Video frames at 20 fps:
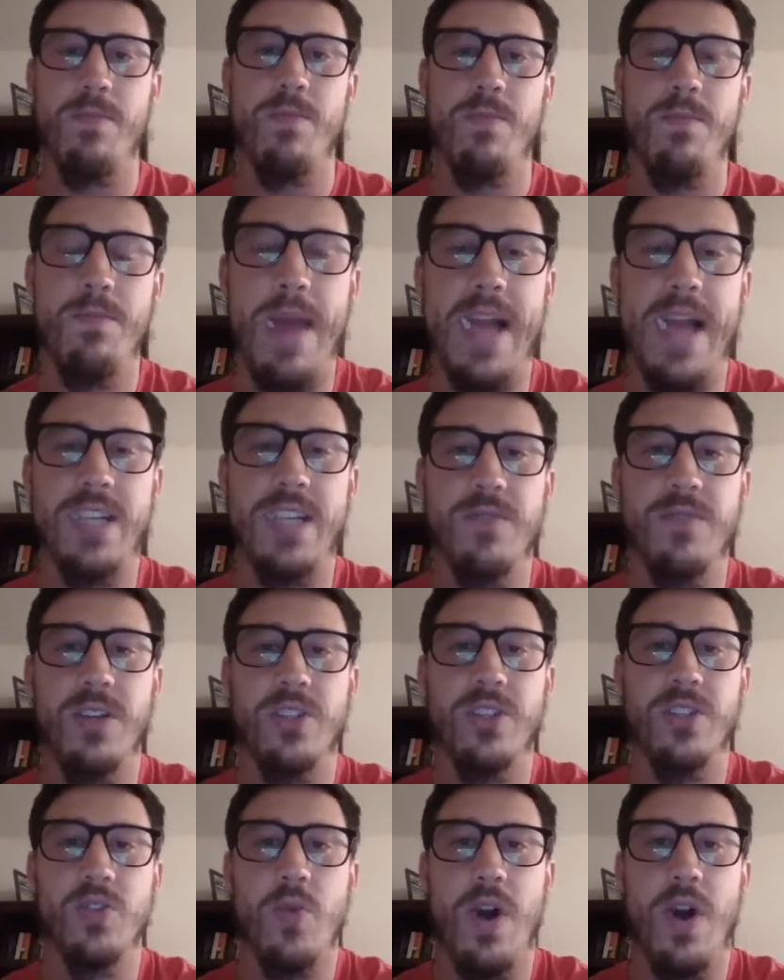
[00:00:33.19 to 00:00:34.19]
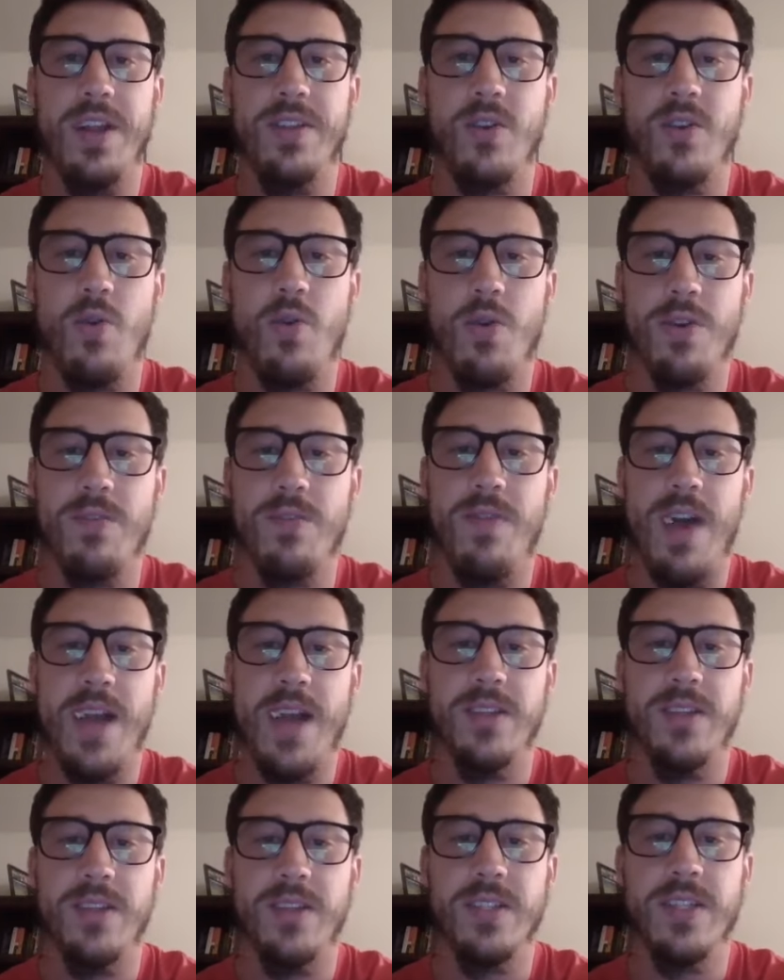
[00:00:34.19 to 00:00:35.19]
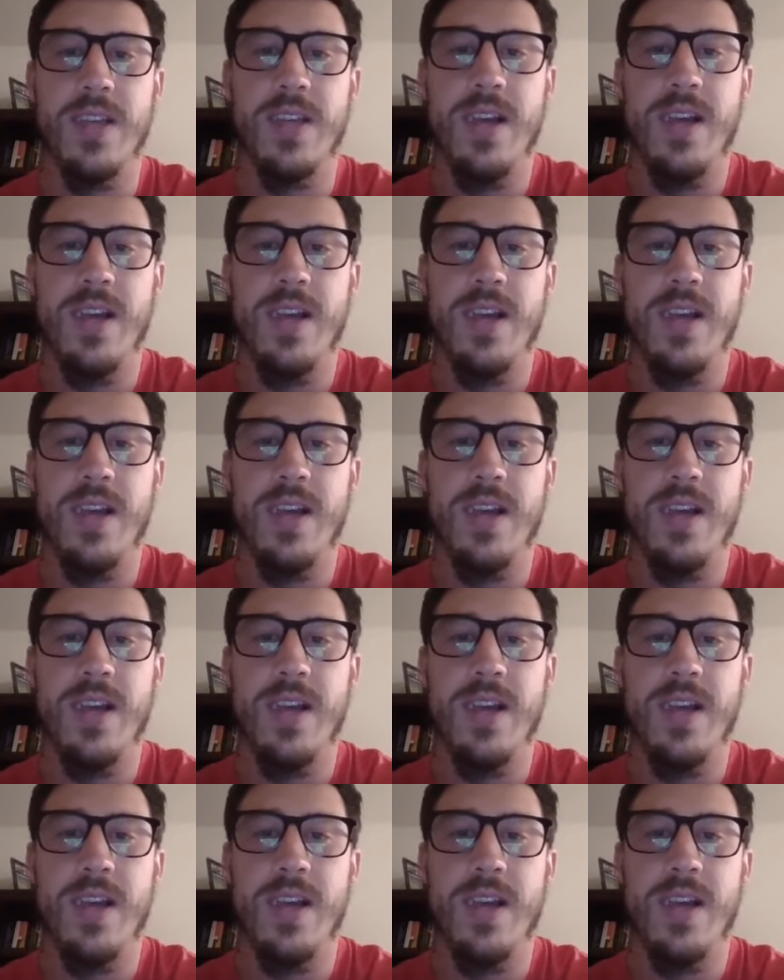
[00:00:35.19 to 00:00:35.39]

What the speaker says: max front squat in the quarterfinals.